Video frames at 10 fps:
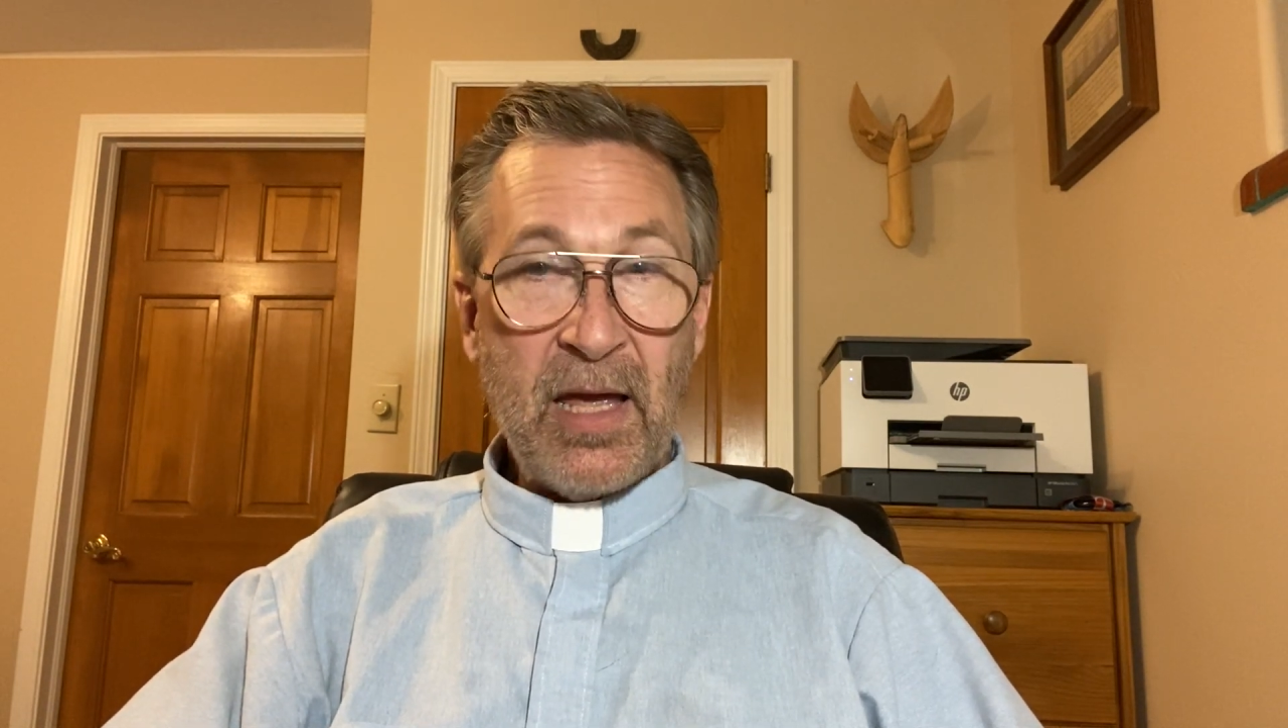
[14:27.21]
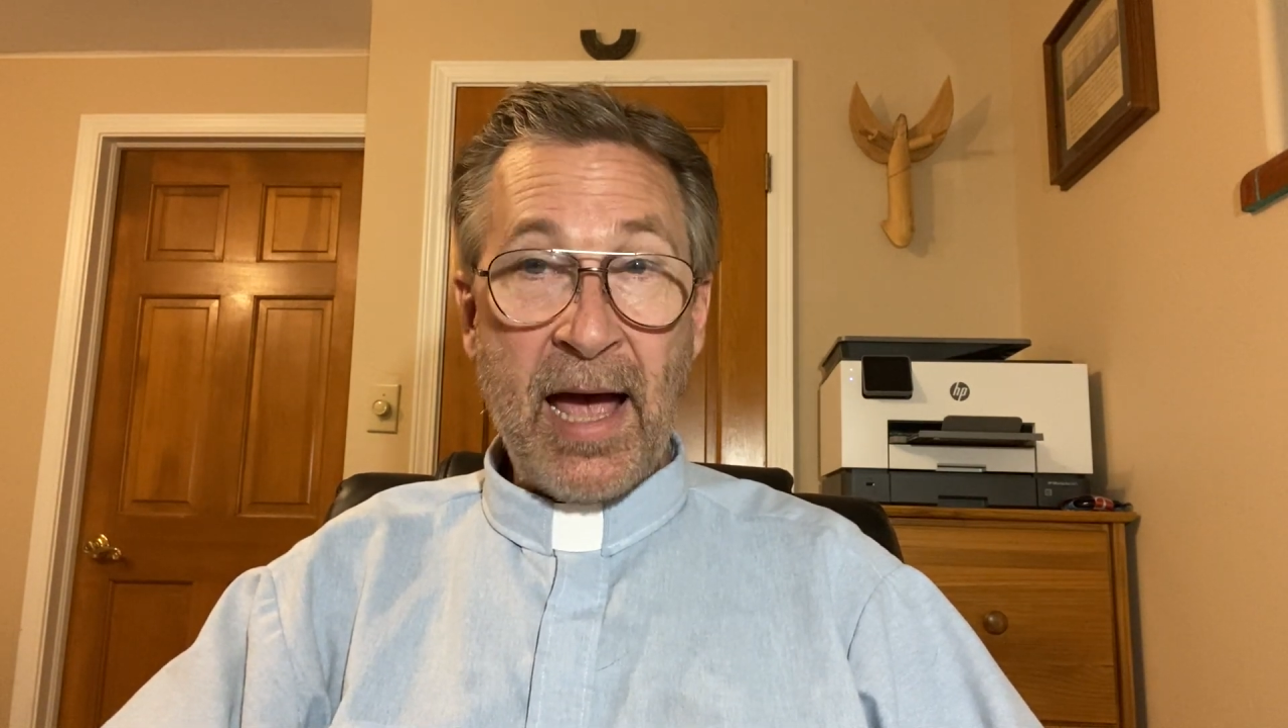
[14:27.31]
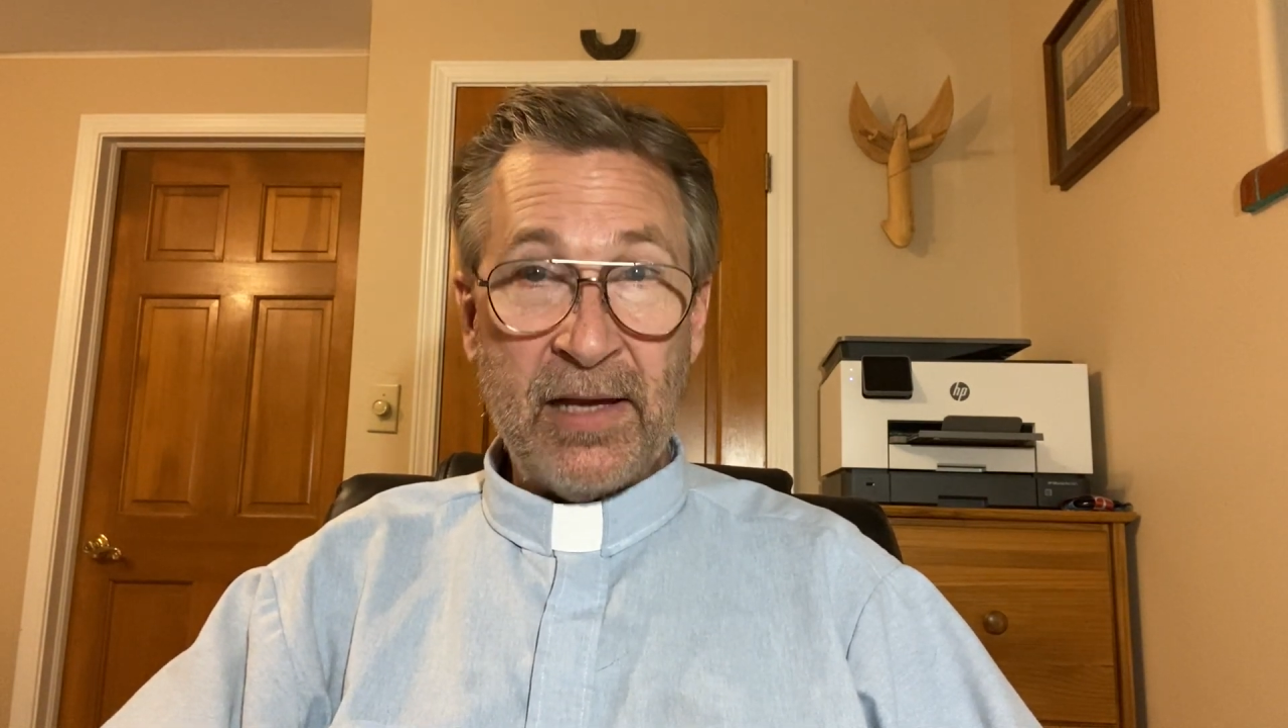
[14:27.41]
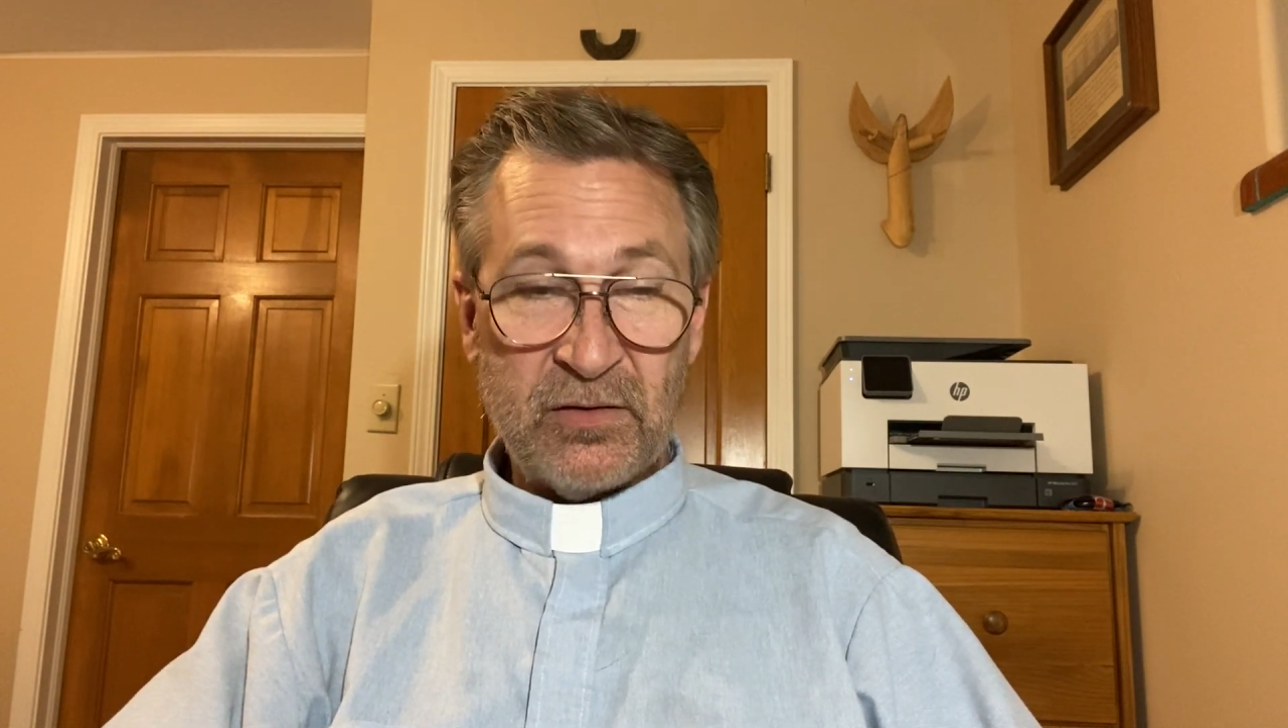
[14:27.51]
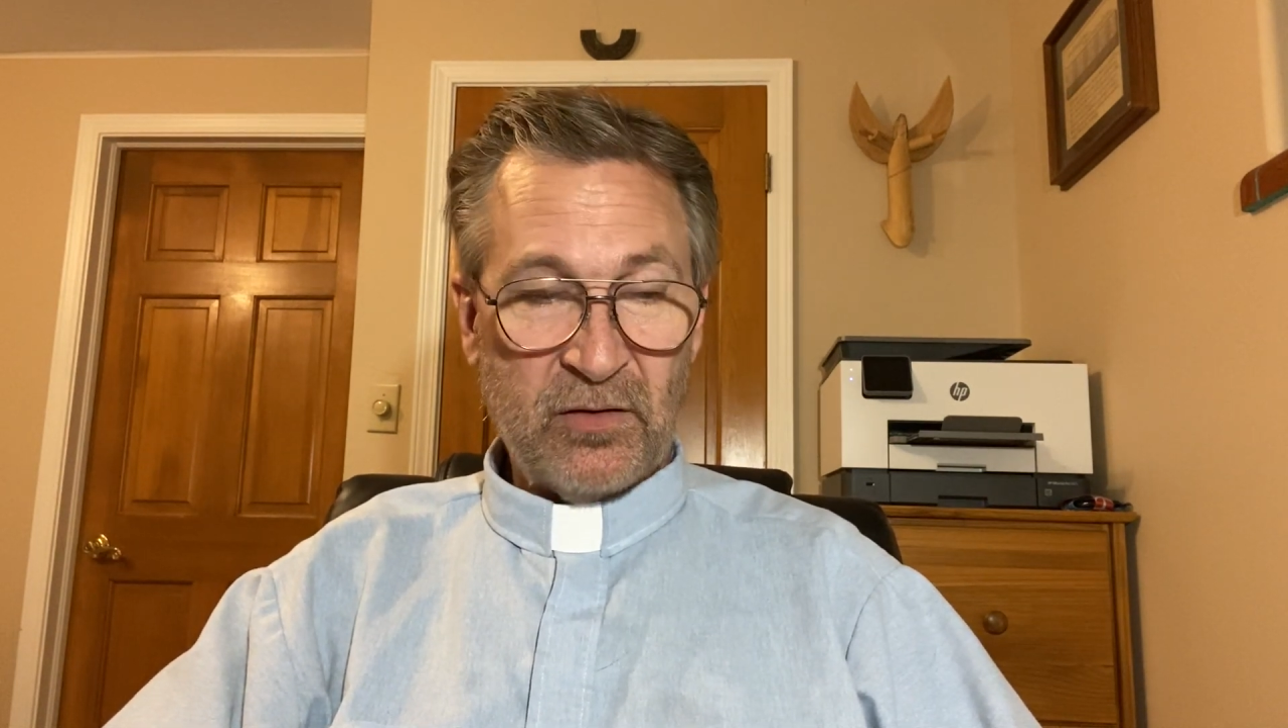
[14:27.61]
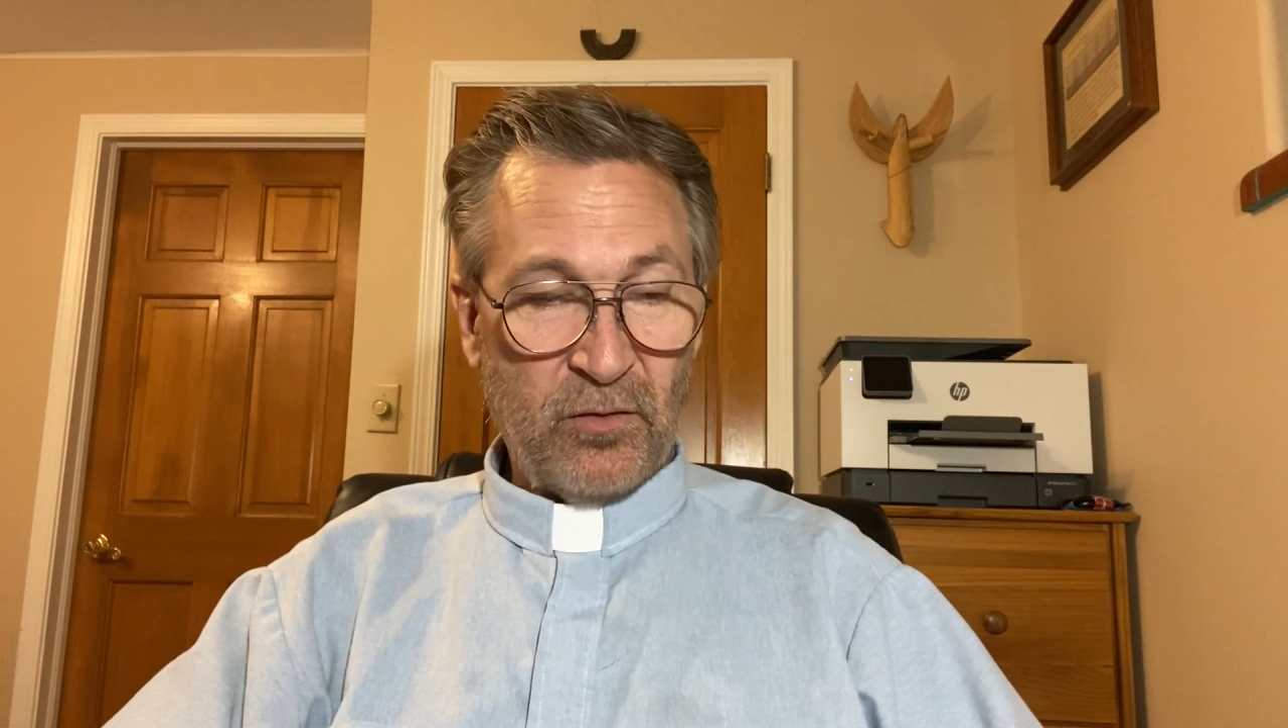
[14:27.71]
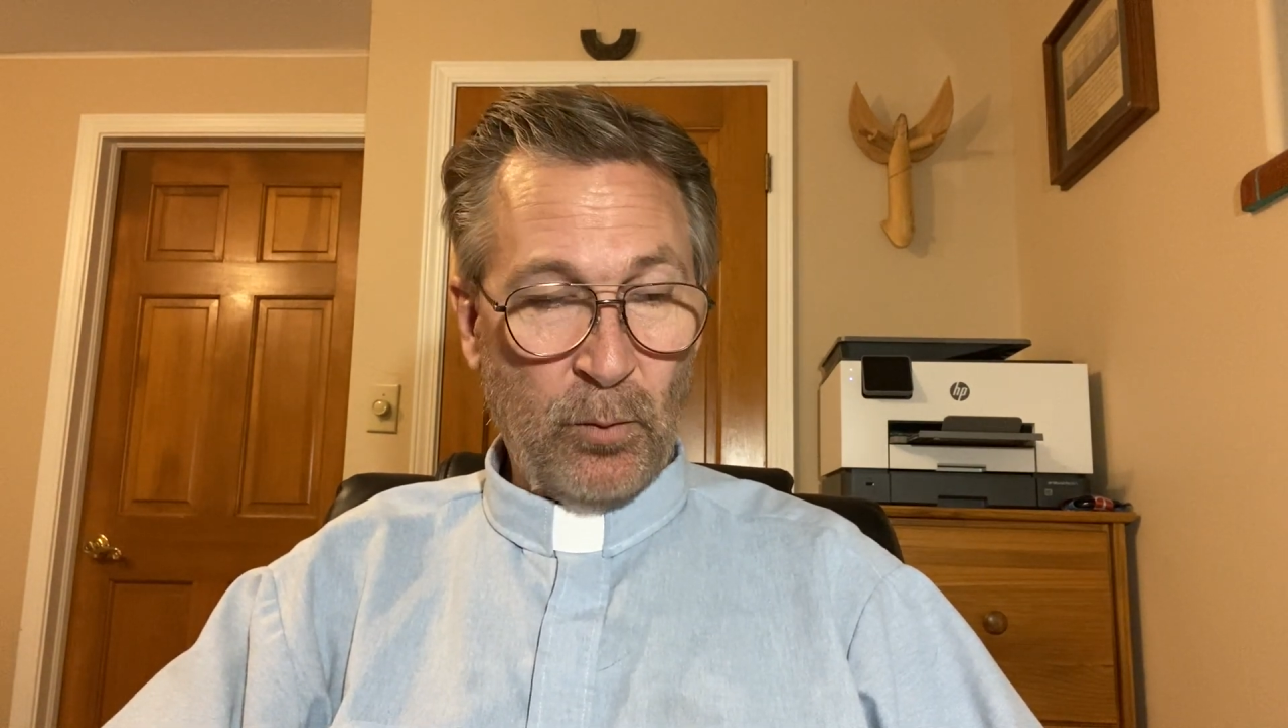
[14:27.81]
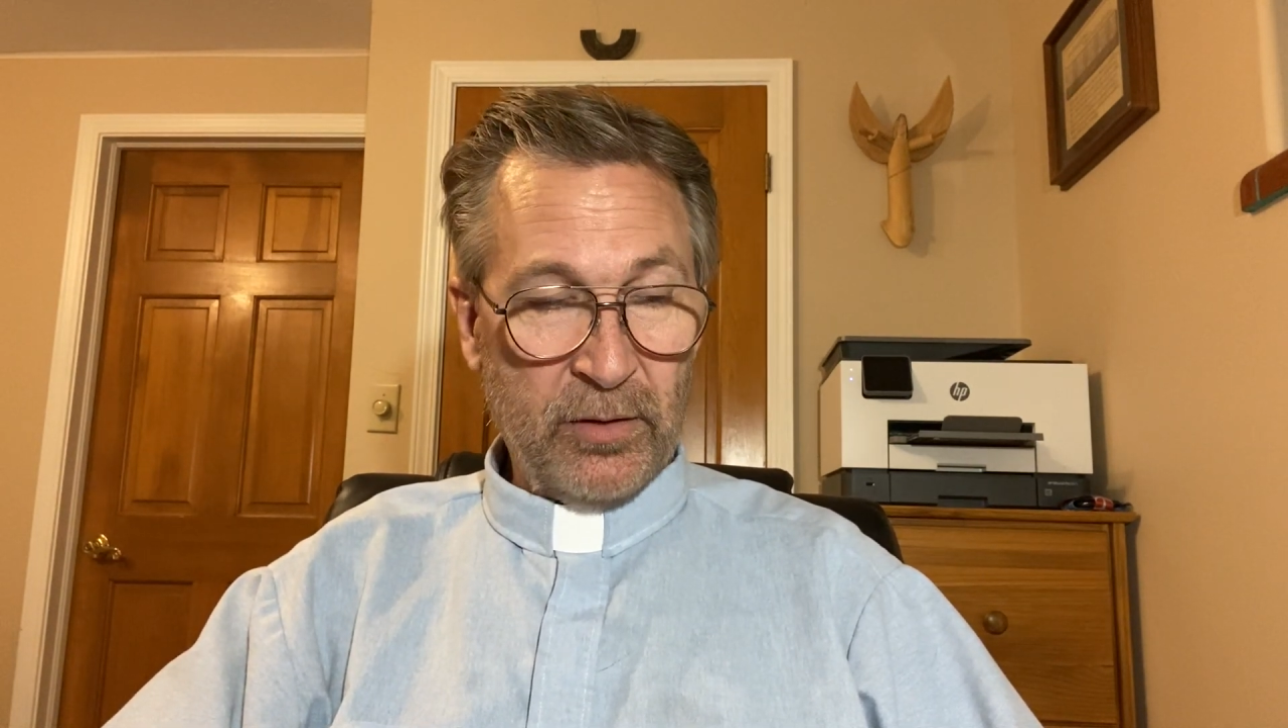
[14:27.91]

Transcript: asked the